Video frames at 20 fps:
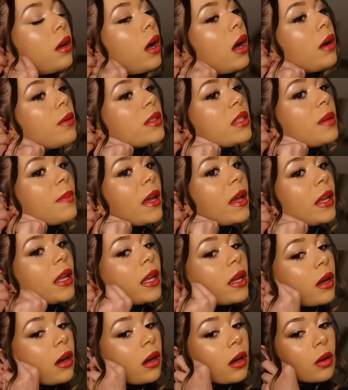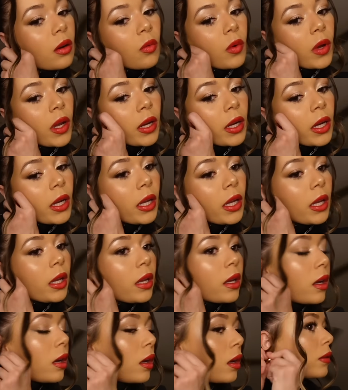I was debating on
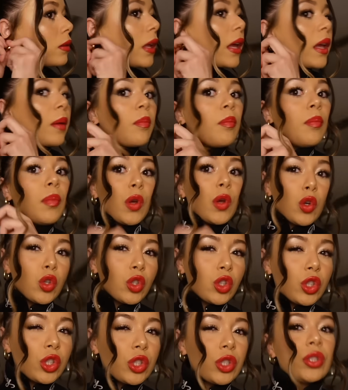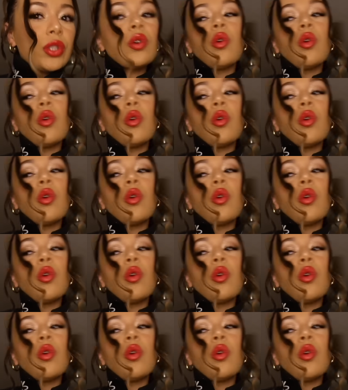wearing like boots